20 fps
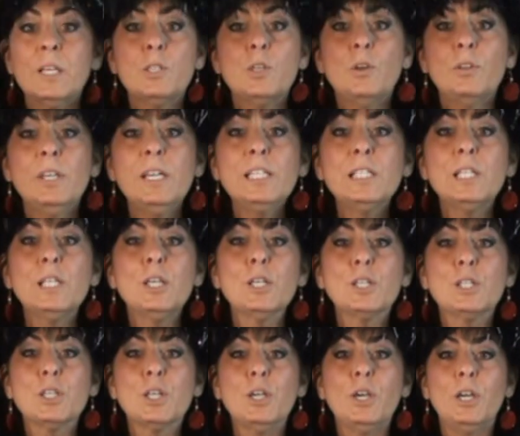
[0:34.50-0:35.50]
So this
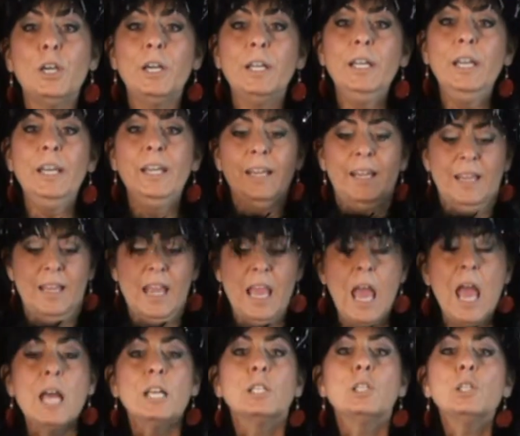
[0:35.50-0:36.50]
looks good.
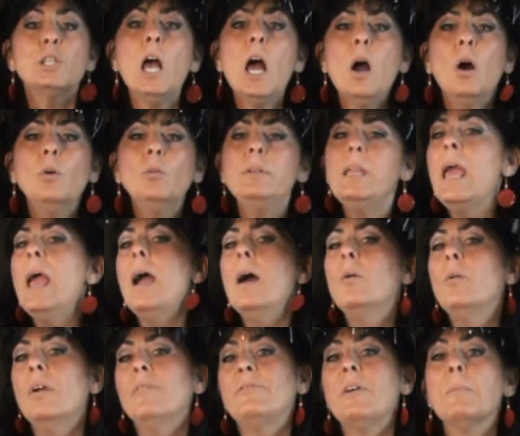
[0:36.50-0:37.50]
So
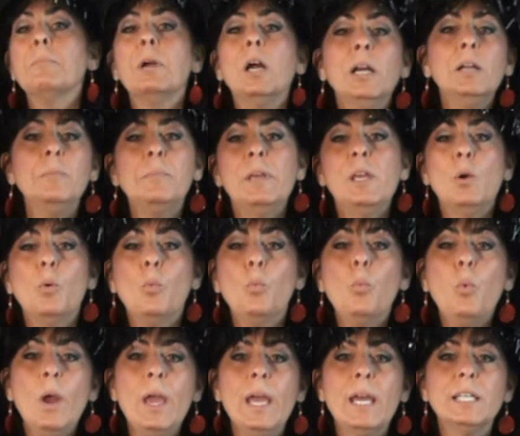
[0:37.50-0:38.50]
now if I'm going to be a
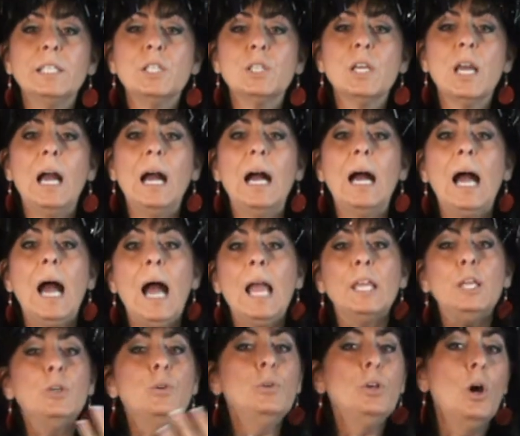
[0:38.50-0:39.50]
witch,
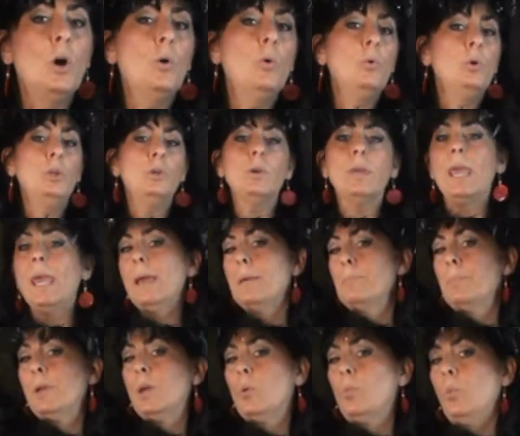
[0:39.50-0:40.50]
you know you
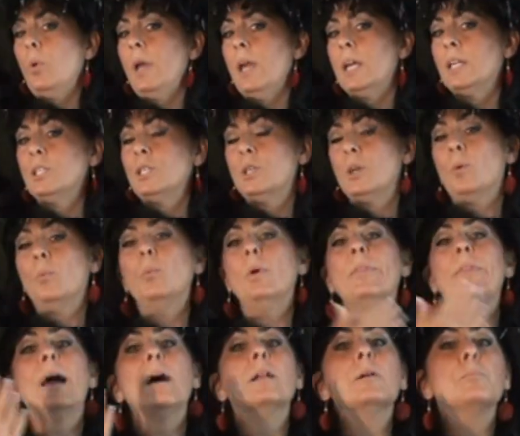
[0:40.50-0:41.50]
can't be a witch
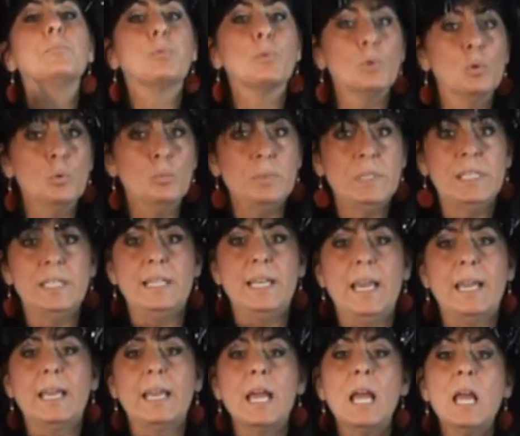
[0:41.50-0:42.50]
without a
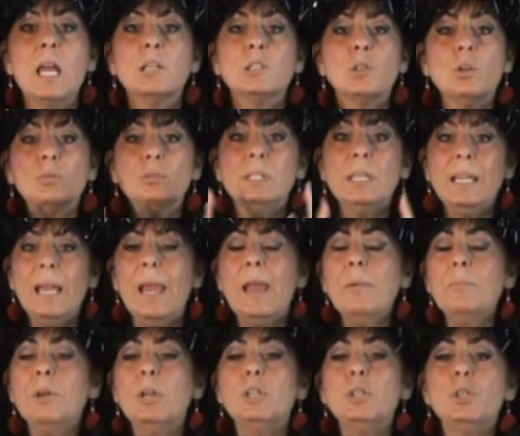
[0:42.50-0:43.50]
broomstick. So today
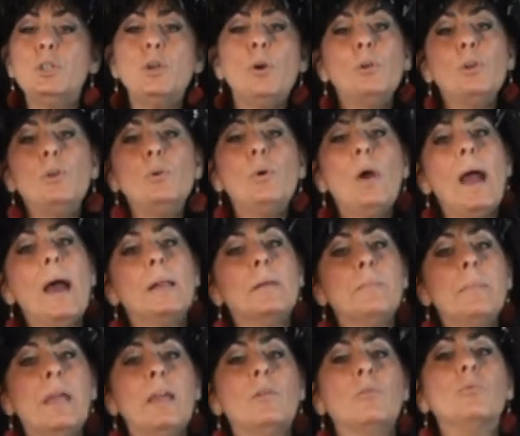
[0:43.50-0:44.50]
I'm going to show you how
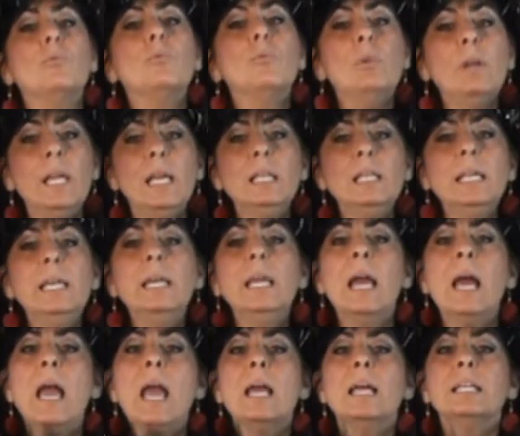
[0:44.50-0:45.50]
to make
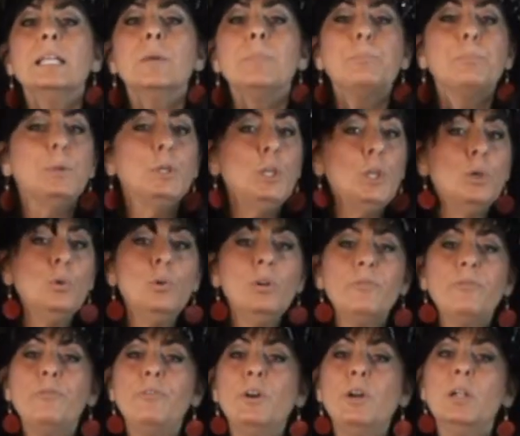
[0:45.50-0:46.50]
really
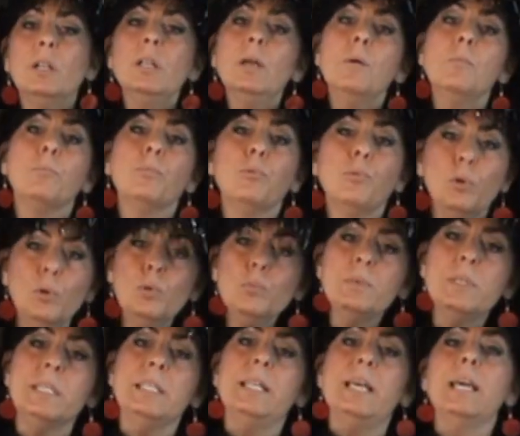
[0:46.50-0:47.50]
beautiful
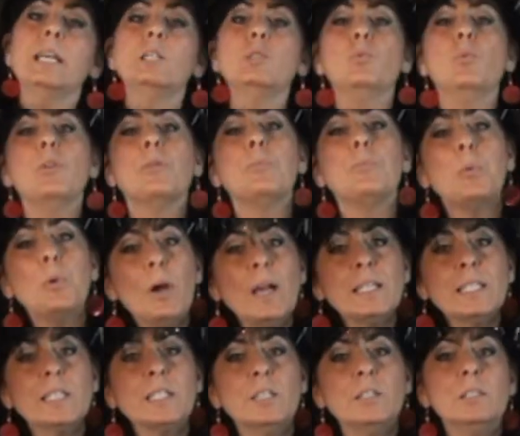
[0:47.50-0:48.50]
broomsticks with
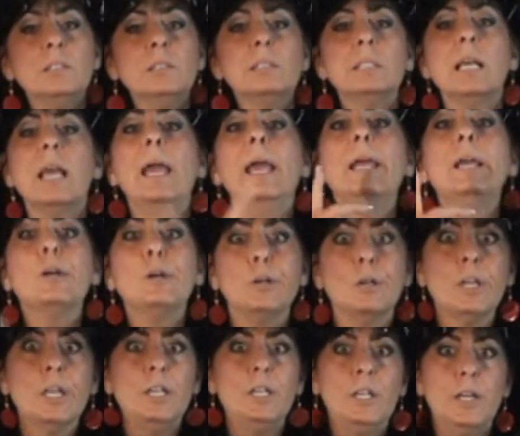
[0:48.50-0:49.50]
pretzels and
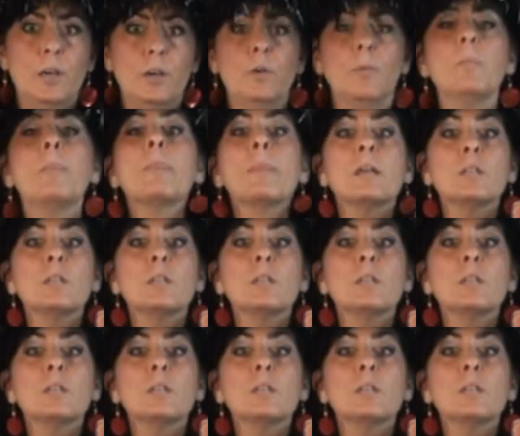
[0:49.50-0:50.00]
cookie dough.